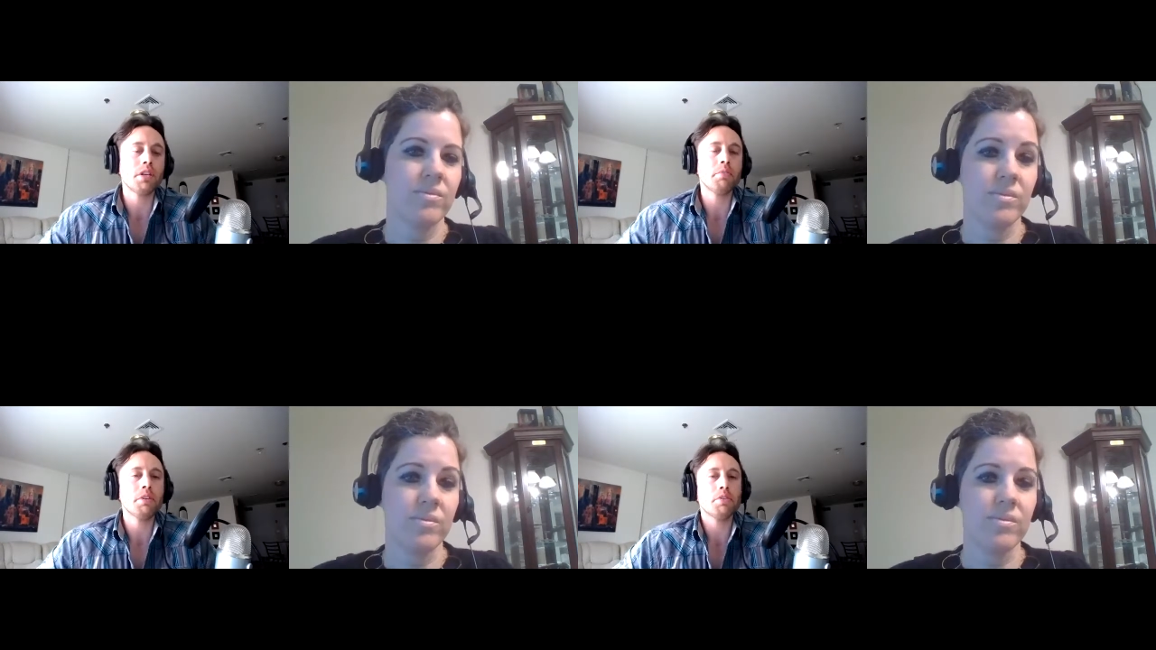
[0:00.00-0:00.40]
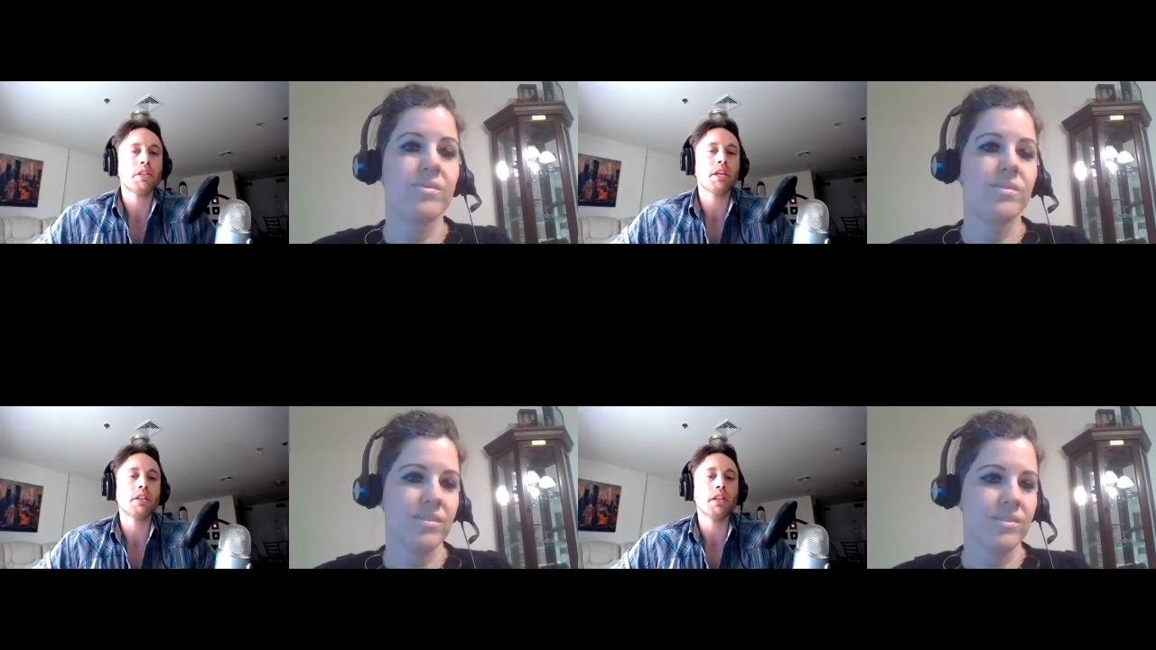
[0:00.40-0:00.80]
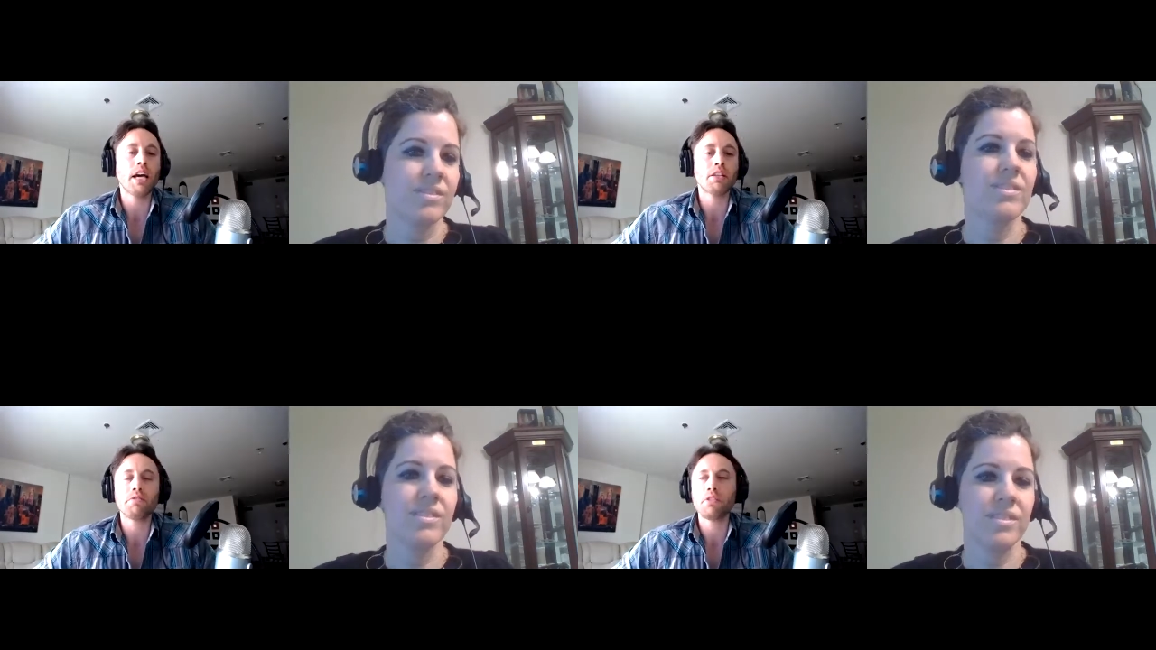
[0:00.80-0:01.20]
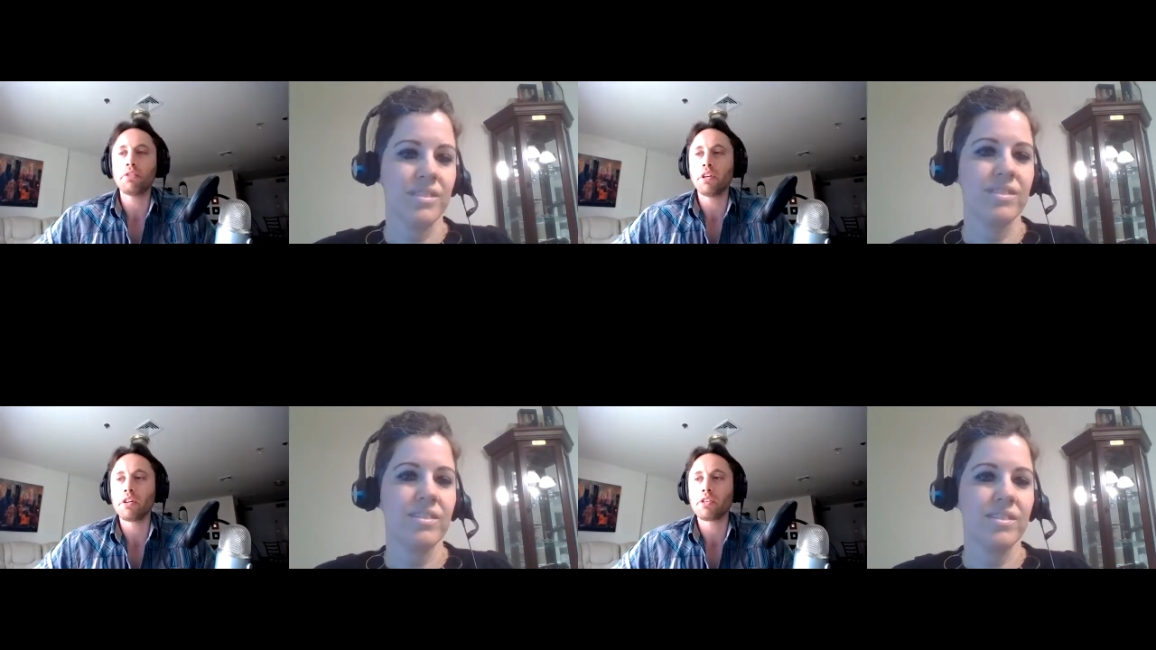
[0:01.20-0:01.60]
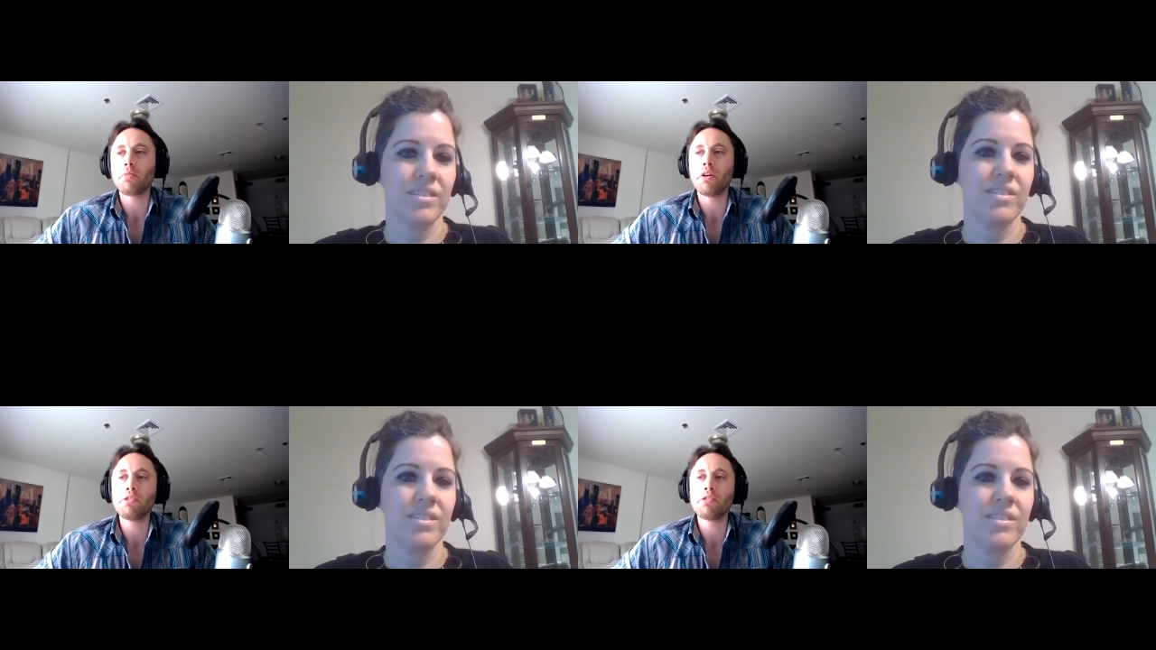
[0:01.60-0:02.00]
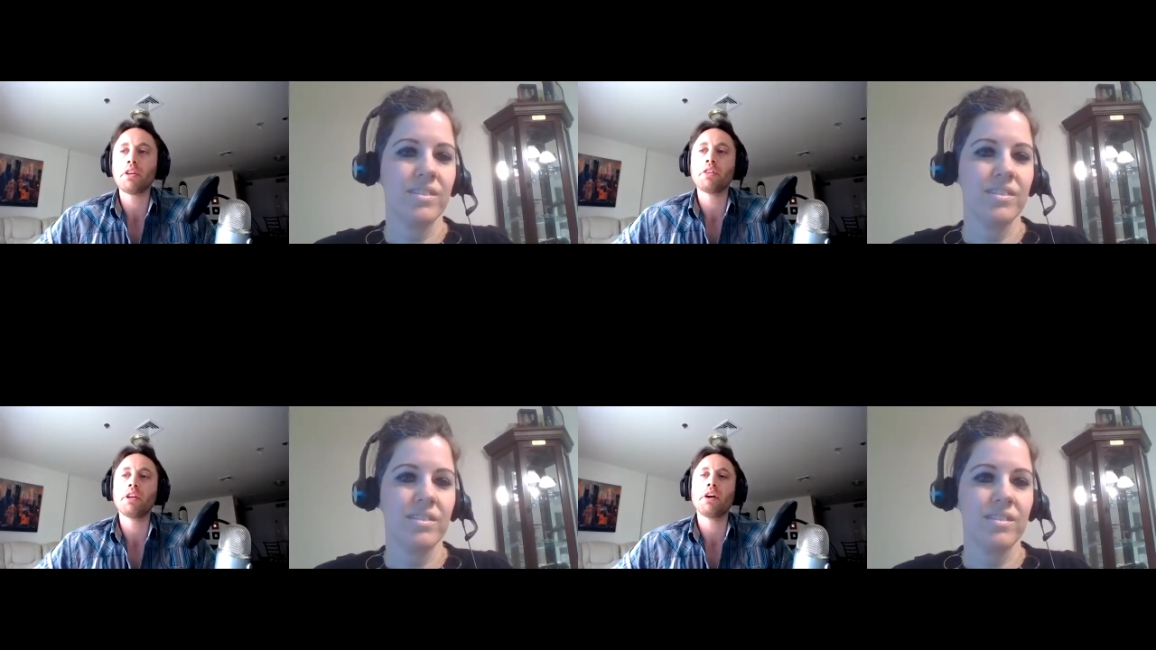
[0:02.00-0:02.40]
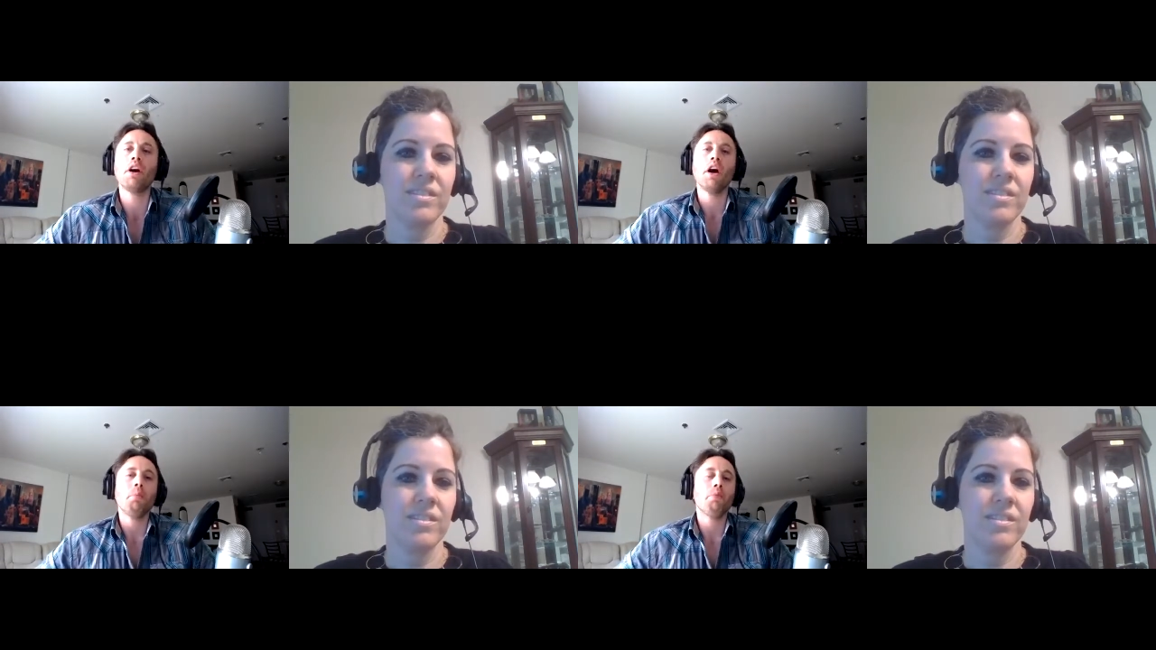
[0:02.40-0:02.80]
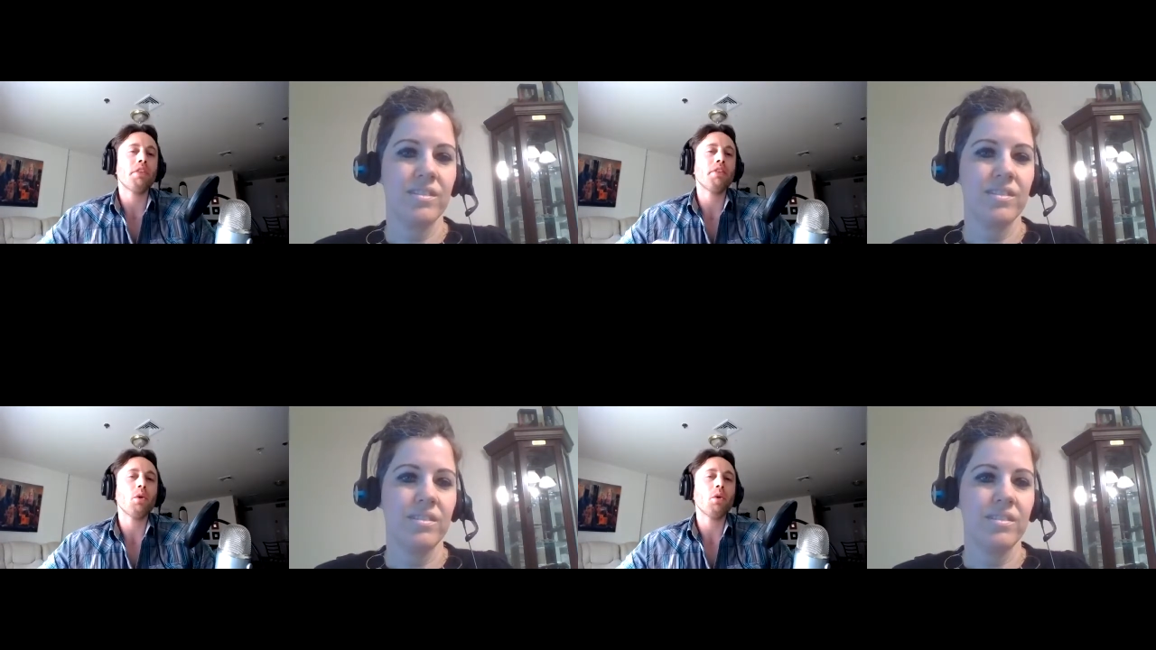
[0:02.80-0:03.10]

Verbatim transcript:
Speaker 1: They've been doing that the last few years, posting on there. But I think